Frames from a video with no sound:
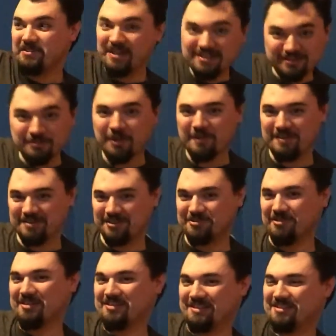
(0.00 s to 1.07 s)
this movie is
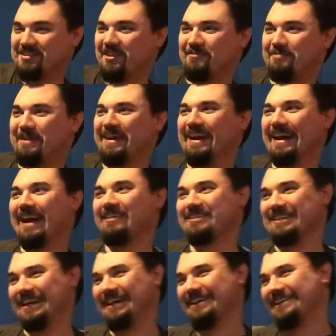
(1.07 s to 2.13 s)
addressing stuff being
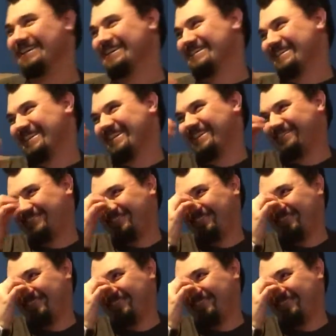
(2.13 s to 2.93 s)
outdated, is it?